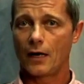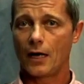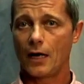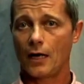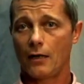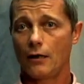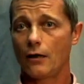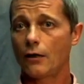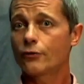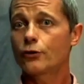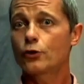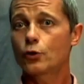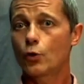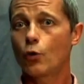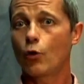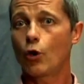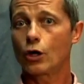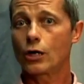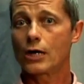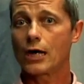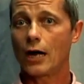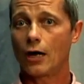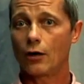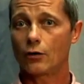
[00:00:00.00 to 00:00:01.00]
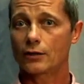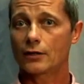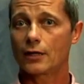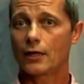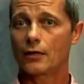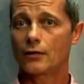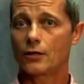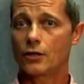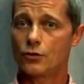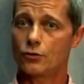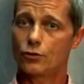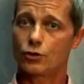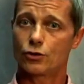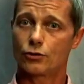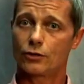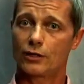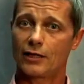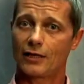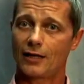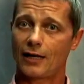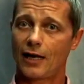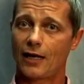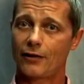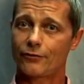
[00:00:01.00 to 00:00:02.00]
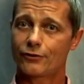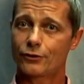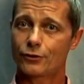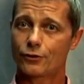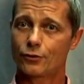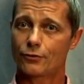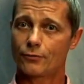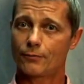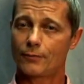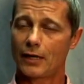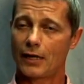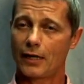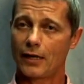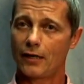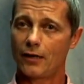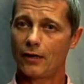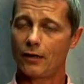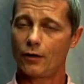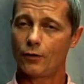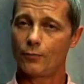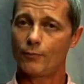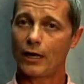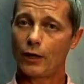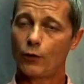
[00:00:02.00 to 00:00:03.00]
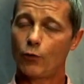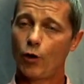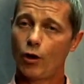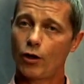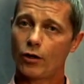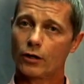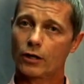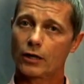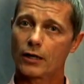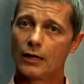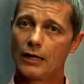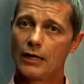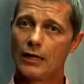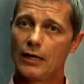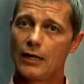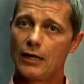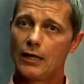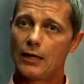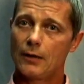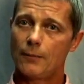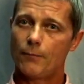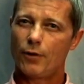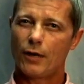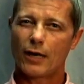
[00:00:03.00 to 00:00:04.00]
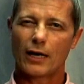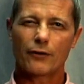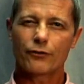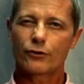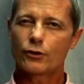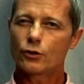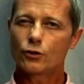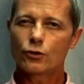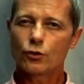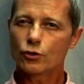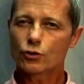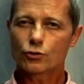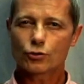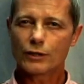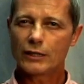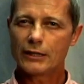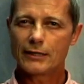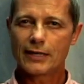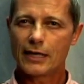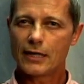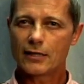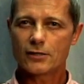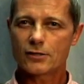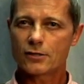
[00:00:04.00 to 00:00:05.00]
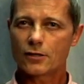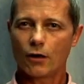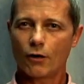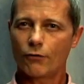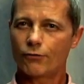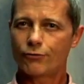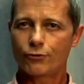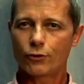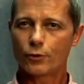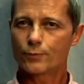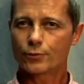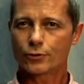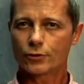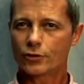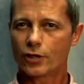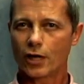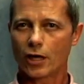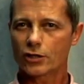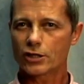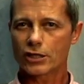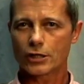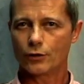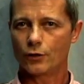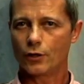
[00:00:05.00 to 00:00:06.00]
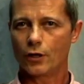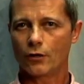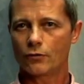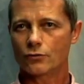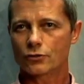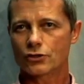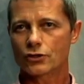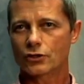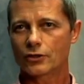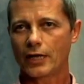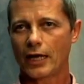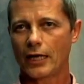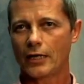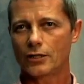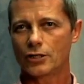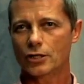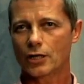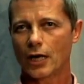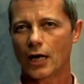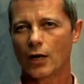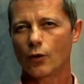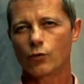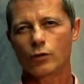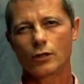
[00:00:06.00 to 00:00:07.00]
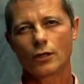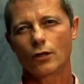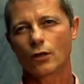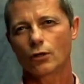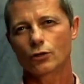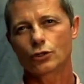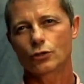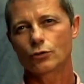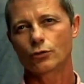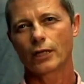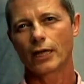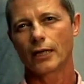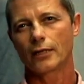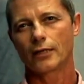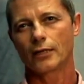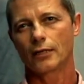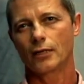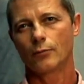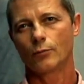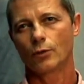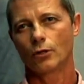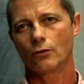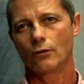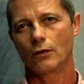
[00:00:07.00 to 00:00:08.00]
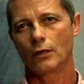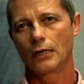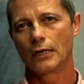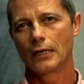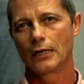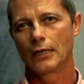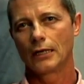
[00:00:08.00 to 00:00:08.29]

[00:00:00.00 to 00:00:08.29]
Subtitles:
I love to work out usually after my work, but after 2-3 days of full production on stage, I would not do that anymore.